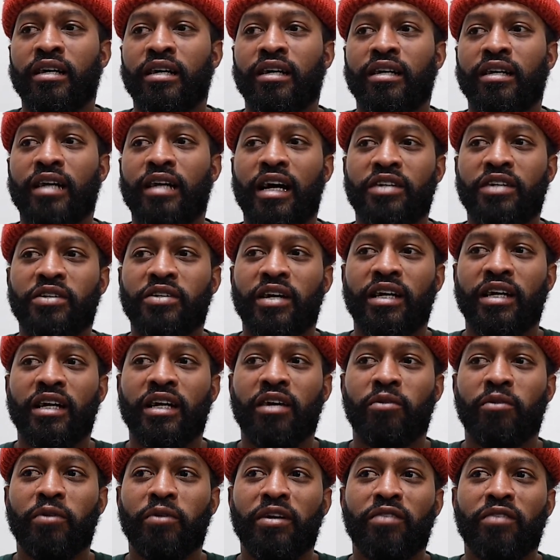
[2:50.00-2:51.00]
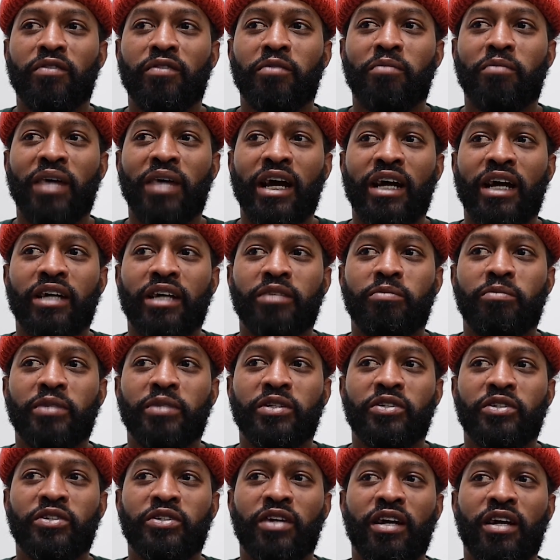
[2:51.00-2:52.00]
not trying to get rid of the baggage, but
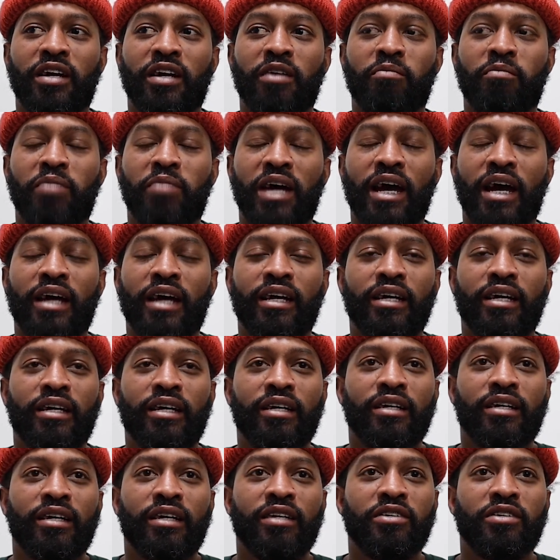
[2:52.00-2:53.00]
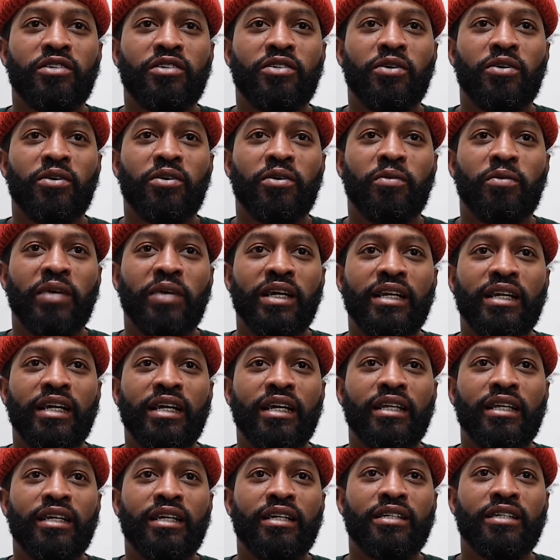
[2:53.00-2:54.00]
you're trying to unpack it and store it away
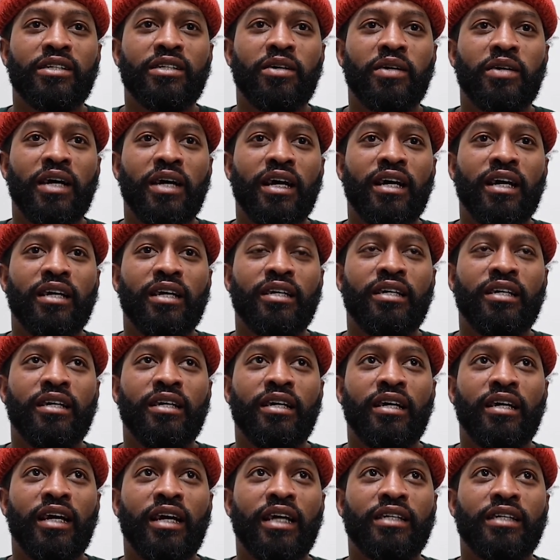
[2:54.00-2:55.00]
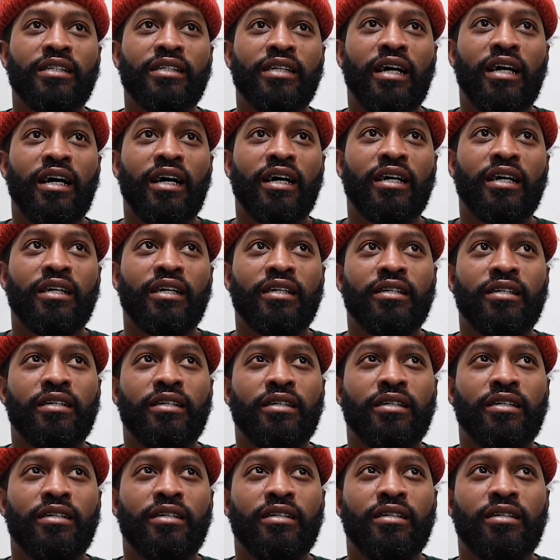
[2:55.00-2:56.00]
neatly so that it's not
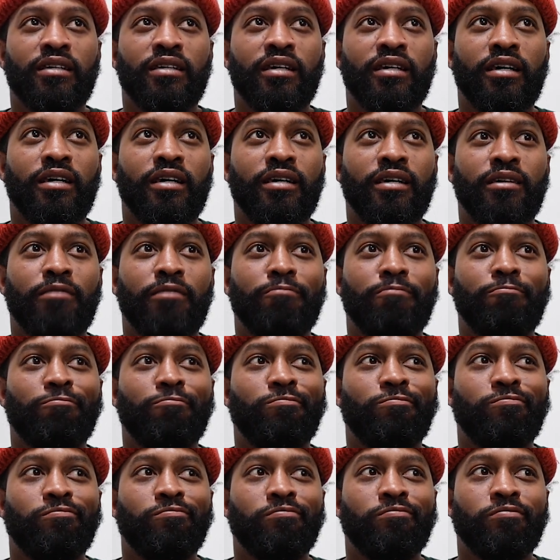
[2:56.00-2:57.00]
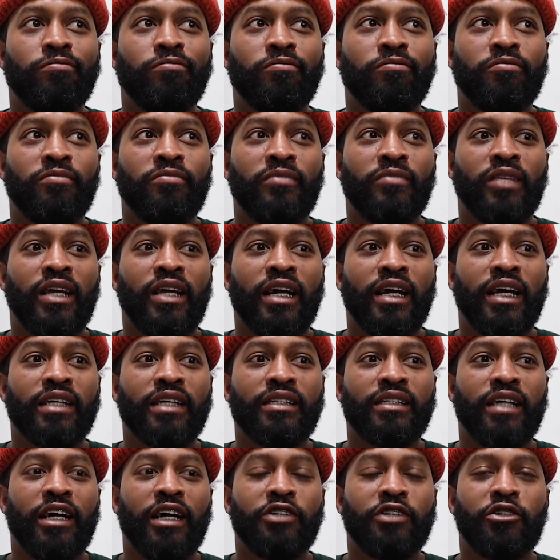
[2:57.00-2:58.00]
um, it's
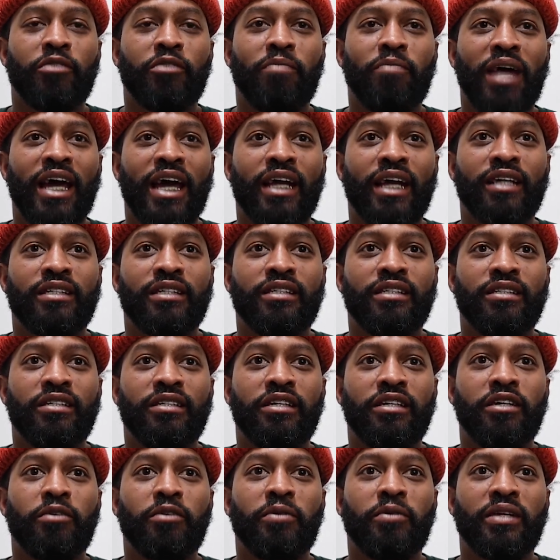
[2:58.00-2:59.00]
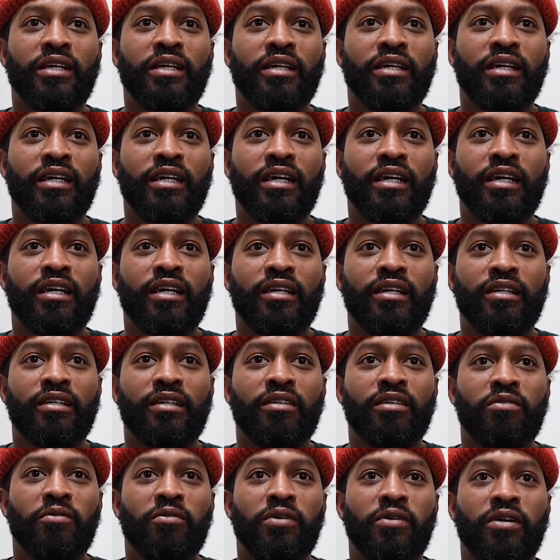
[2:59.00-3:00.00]
not traumatic to deal with it again.
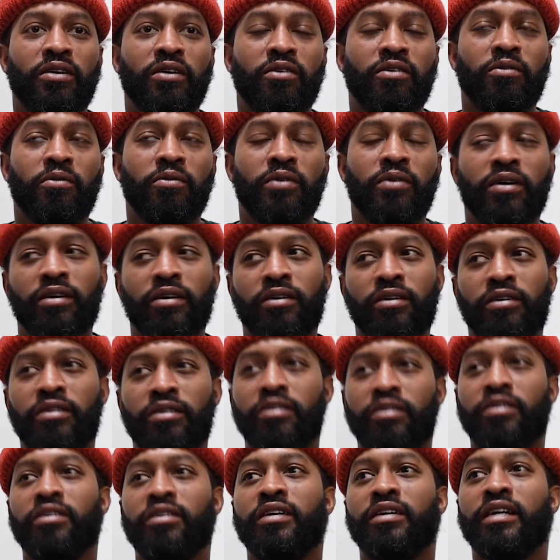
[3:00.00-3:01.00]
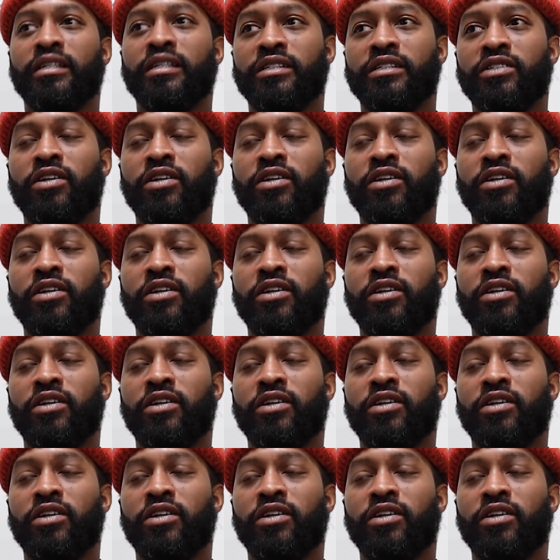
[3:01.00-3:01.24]
Where it's